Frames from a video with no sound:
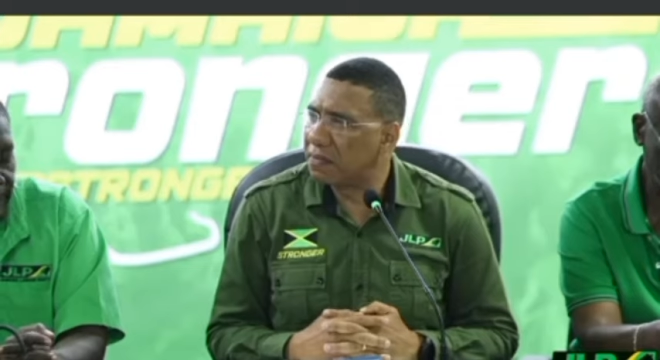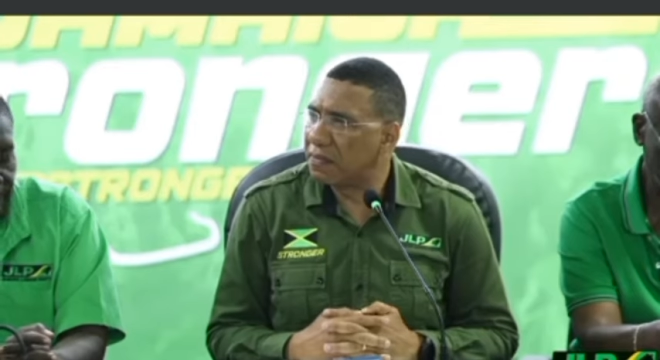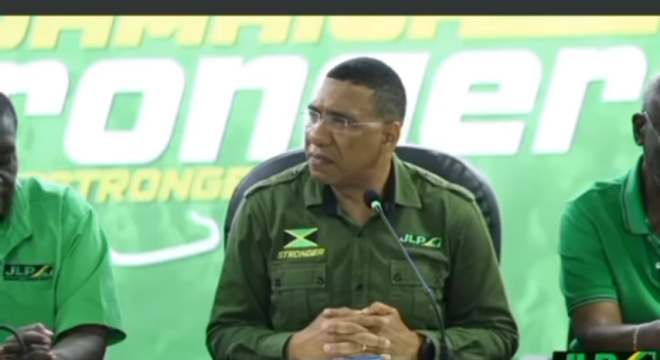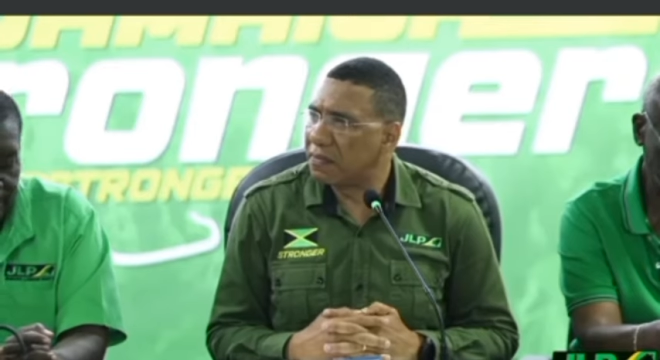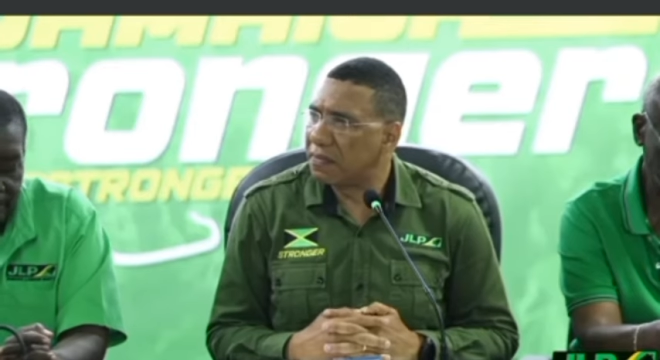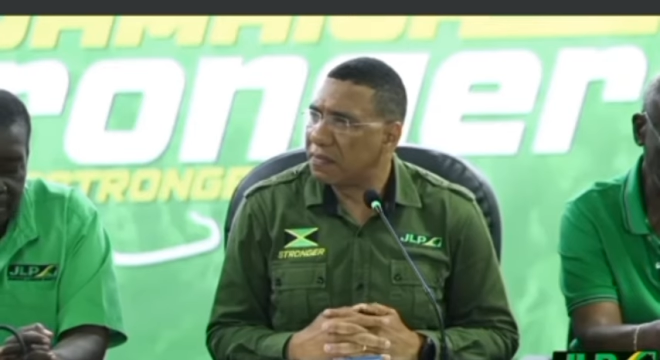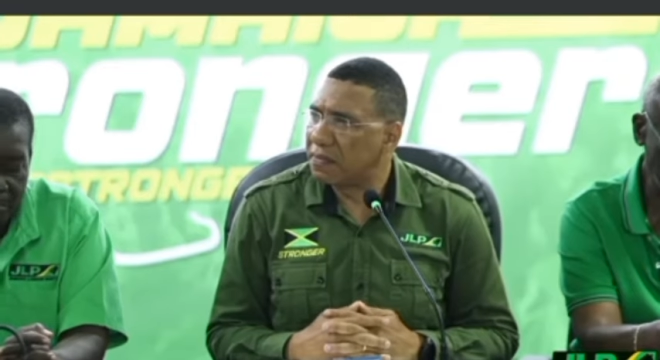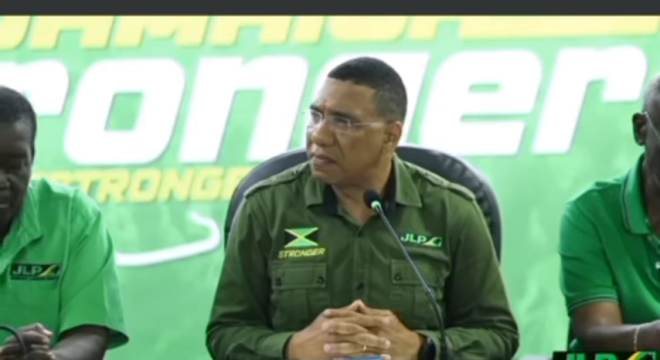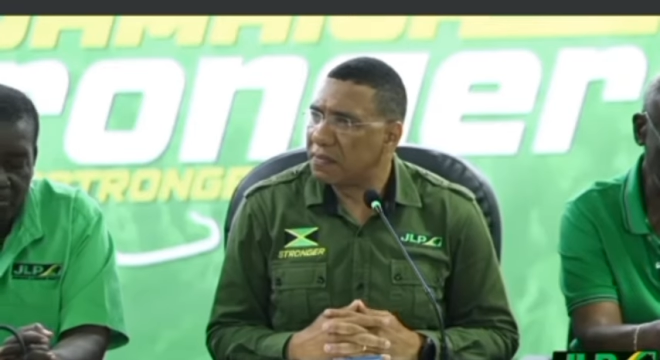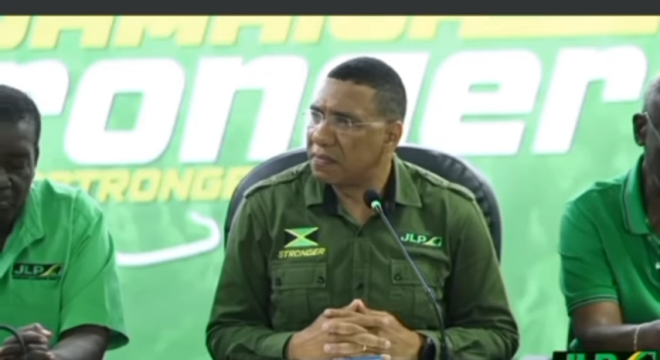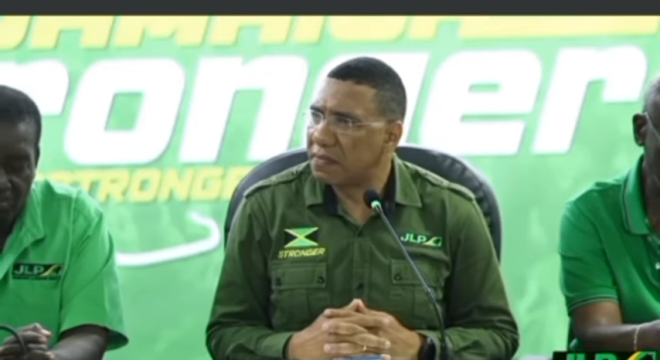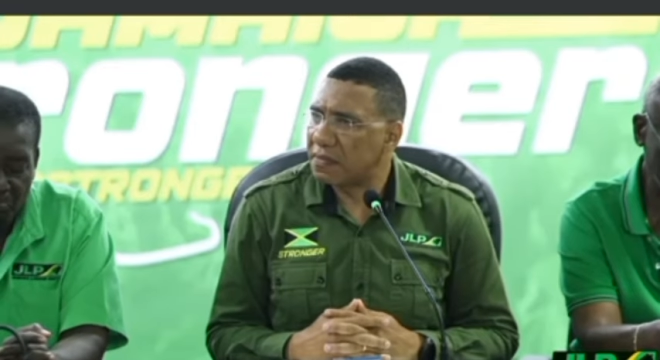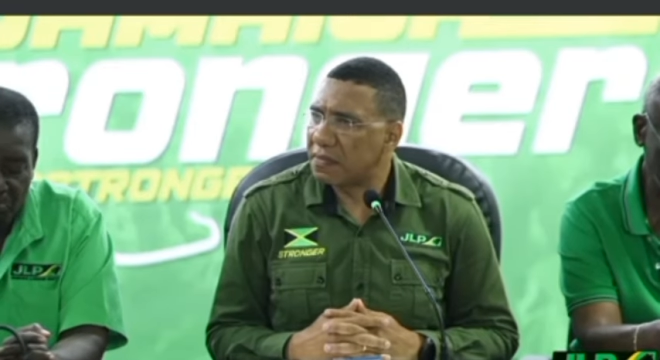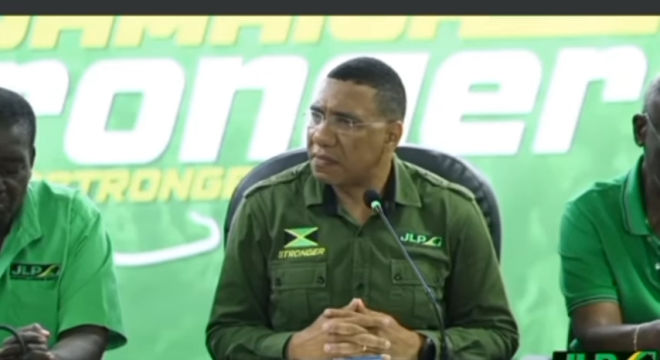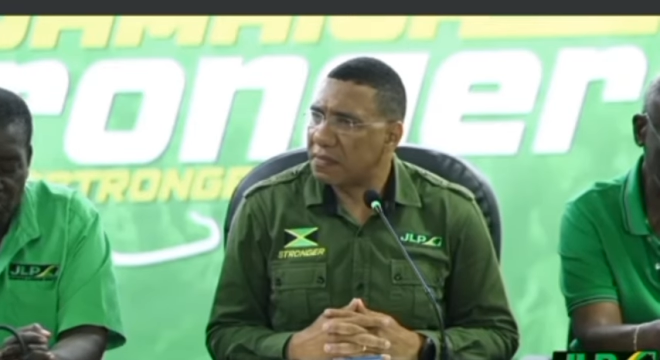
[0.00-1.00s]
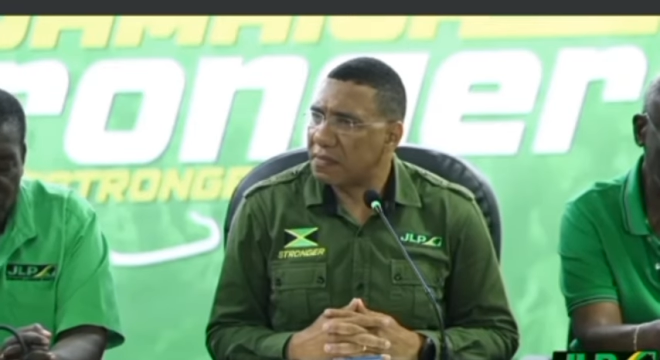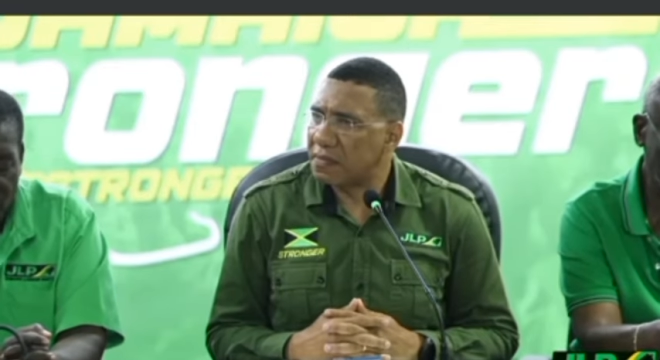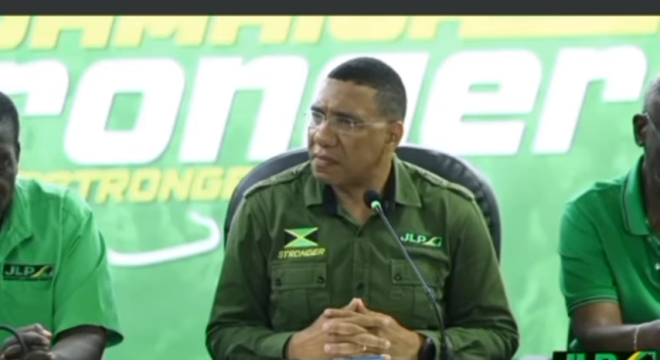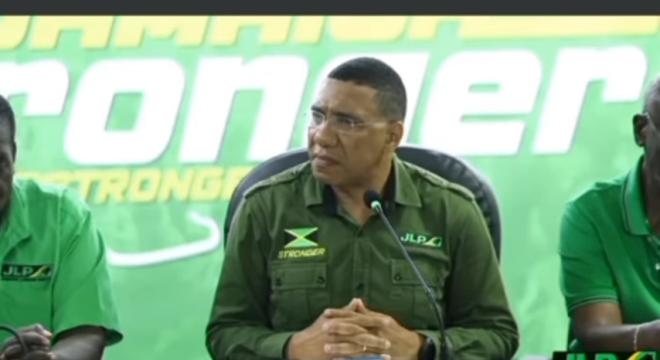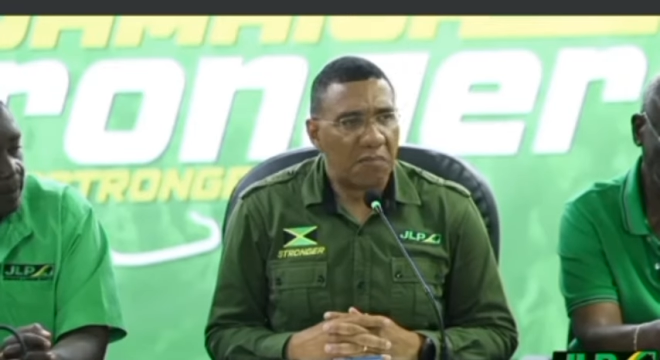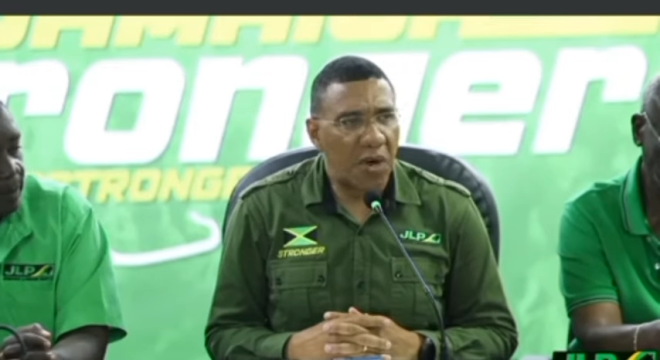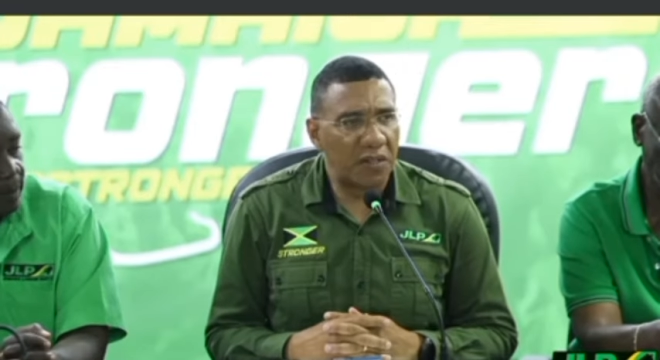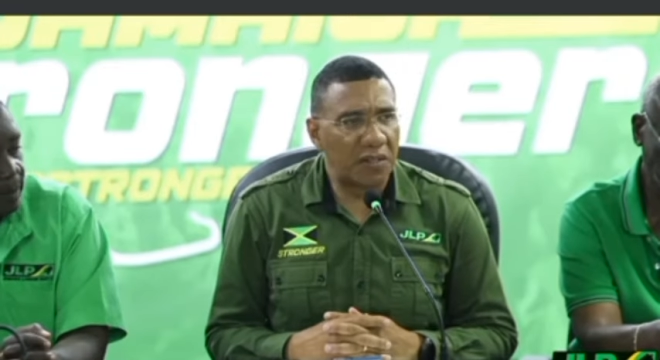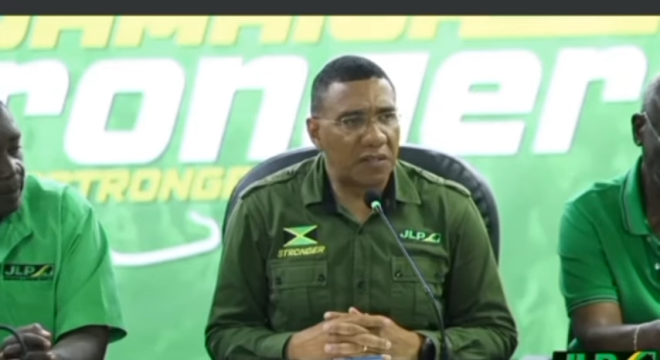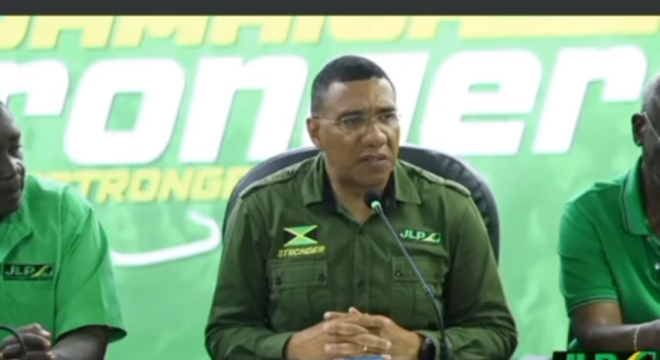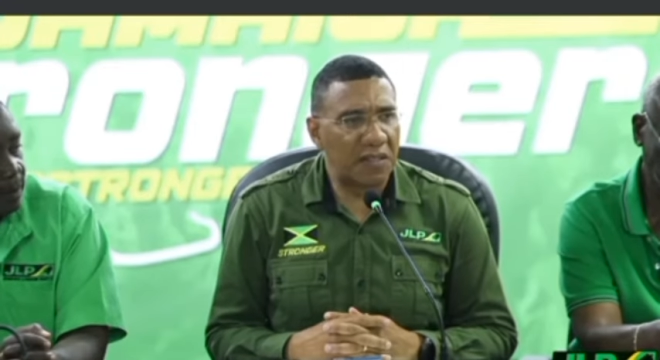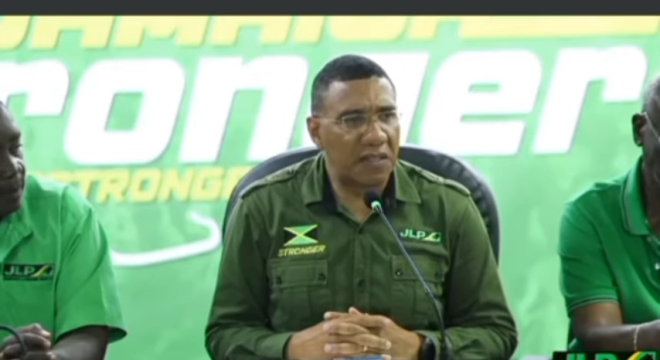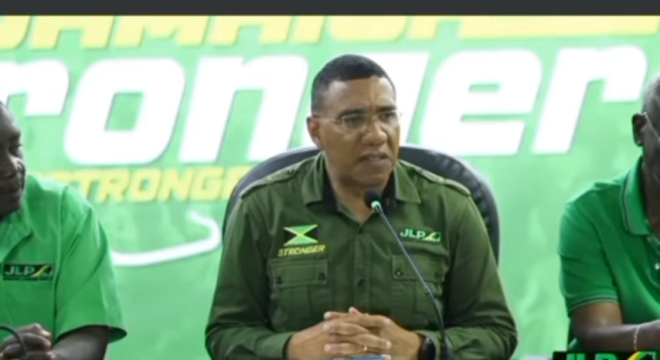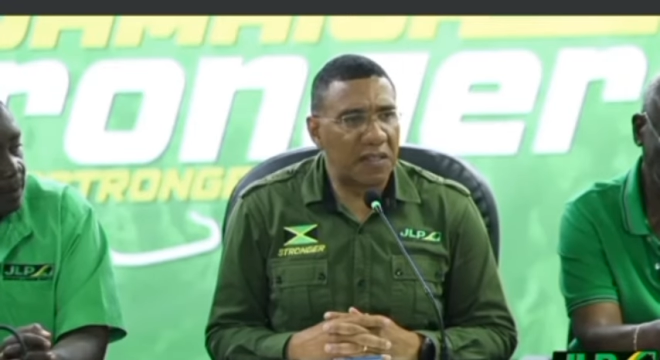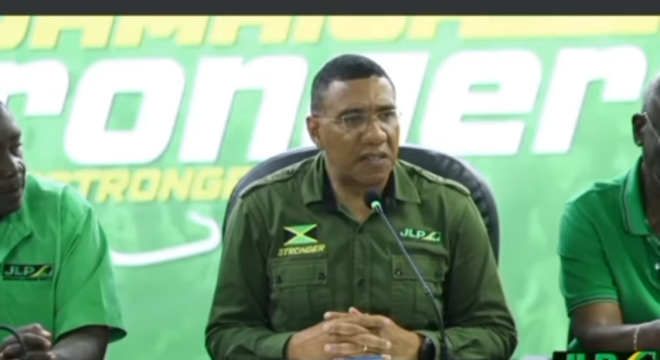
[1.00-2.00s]
Yes. But
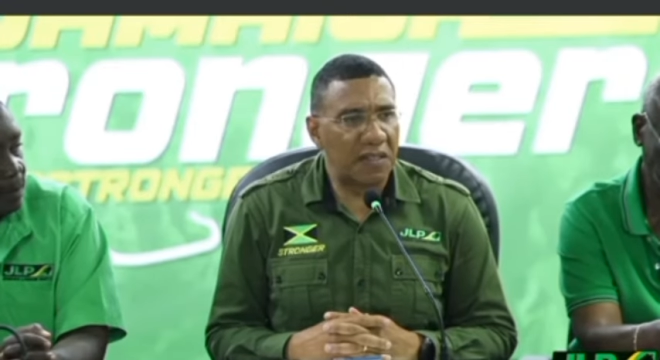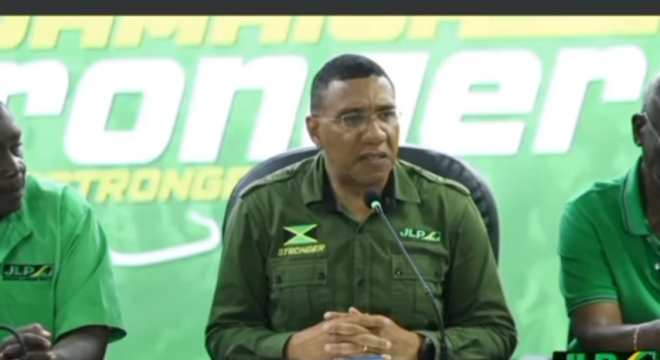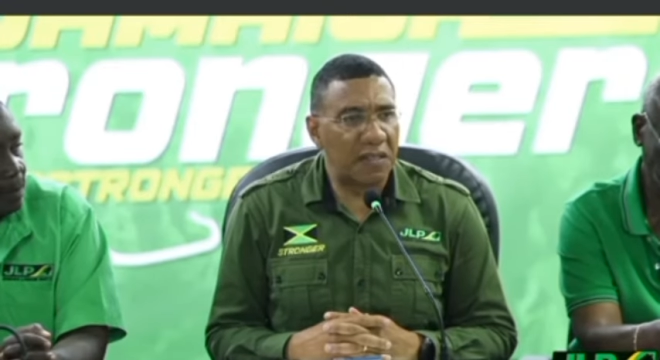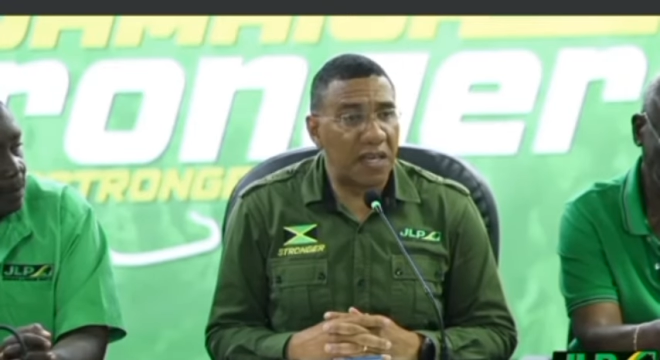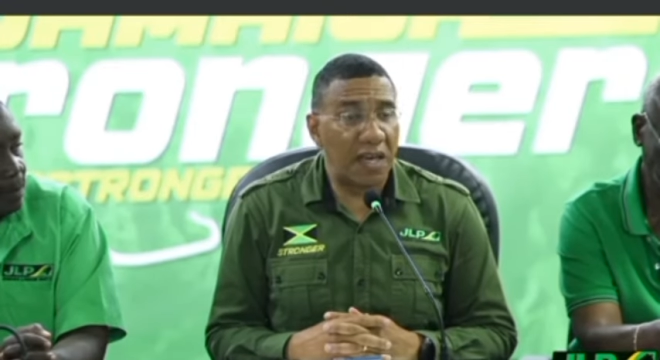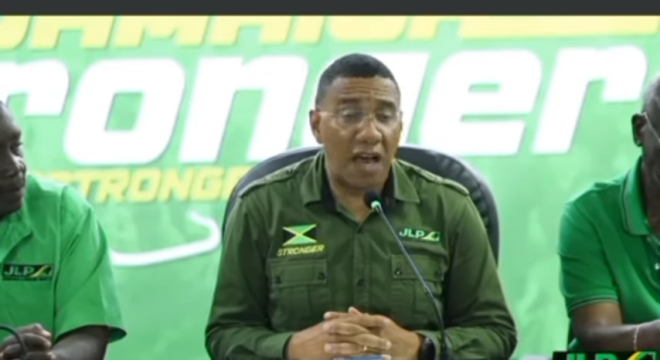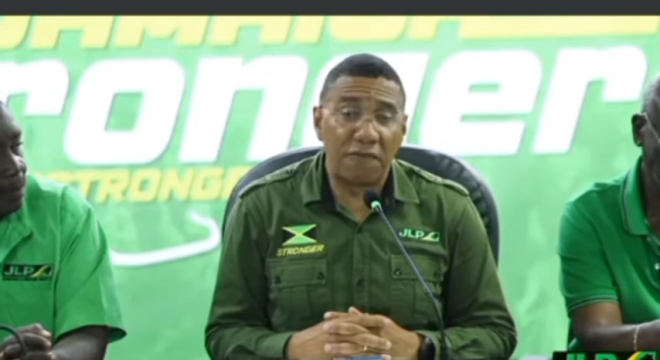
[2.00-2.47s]
they have,